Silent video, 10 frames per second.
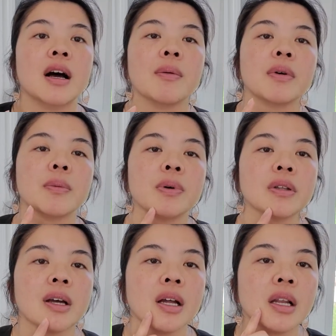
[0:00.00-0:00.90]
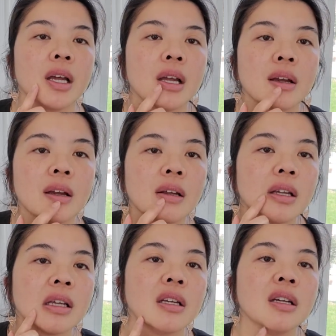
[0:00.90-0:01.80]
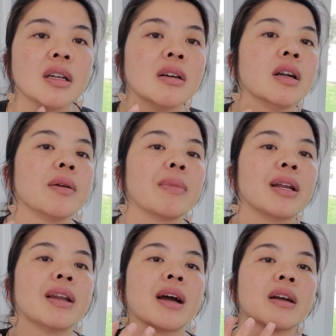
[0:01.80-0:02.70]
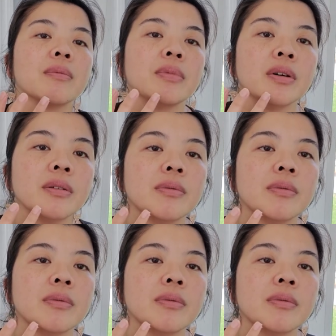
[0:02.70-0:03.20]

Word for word: I'm gonna put that like here in my neck and